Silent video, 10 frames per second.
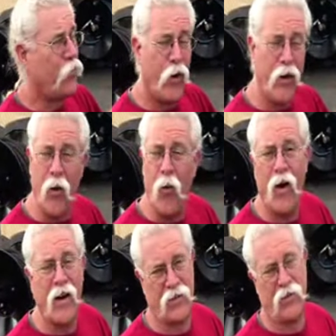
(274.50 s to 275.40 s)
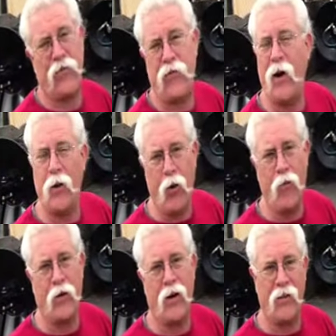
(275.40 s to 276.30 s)
we don't want it to fall
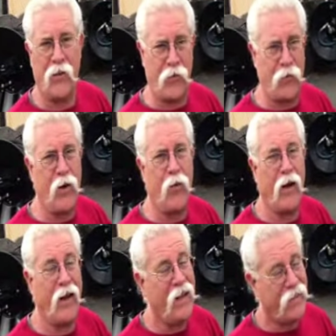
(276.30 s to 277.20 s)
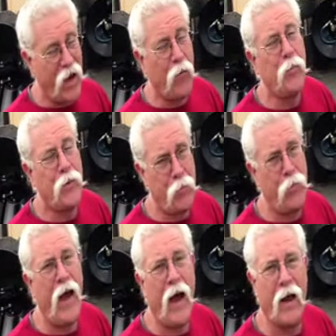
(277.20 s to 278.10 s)
over on the freeway. That would be
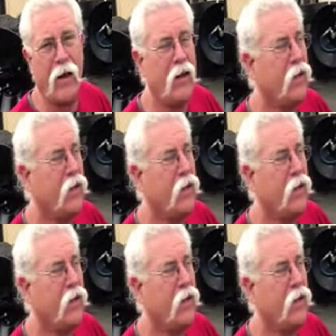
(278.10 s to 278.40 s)
bad.